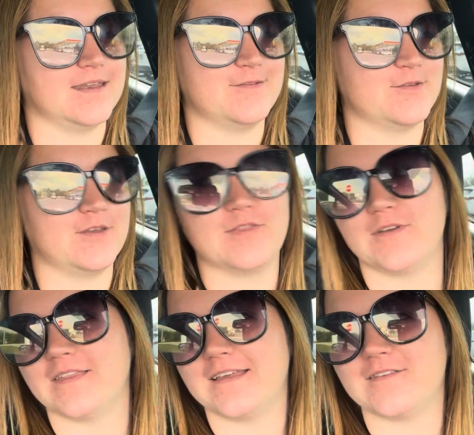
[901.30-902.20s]
it was only three
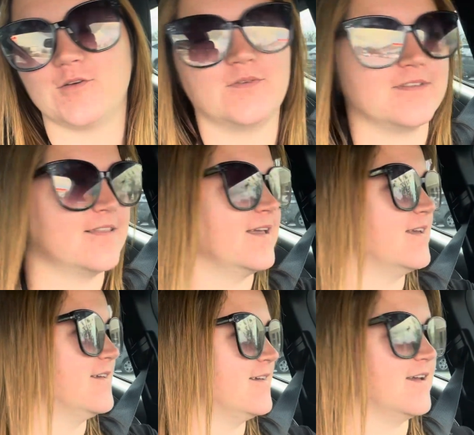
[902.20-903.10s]
things, so it wasn't like
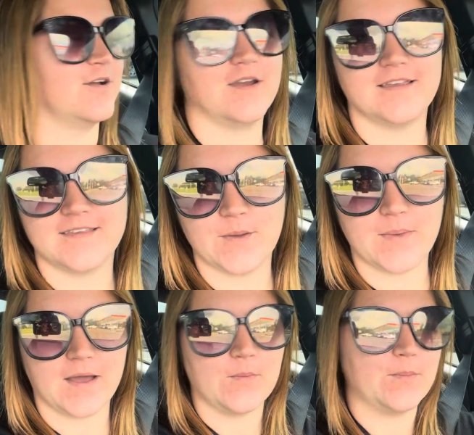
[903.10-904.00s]
a crazy
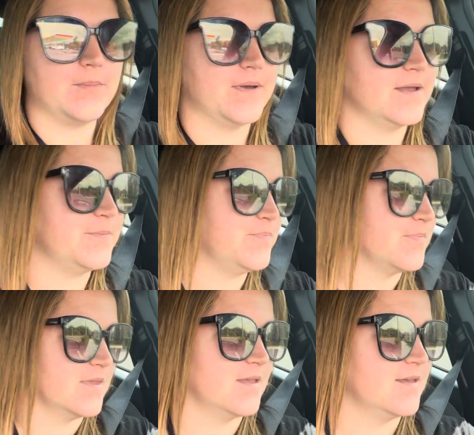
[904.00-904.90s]
amount, but
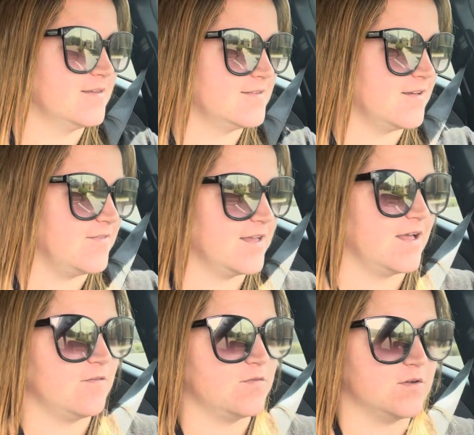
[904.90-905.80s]
it's definitely
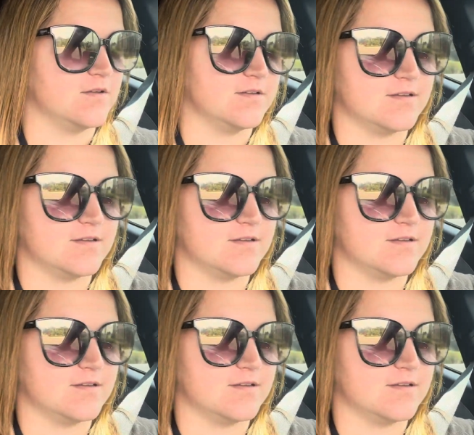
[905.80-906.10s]
helpful.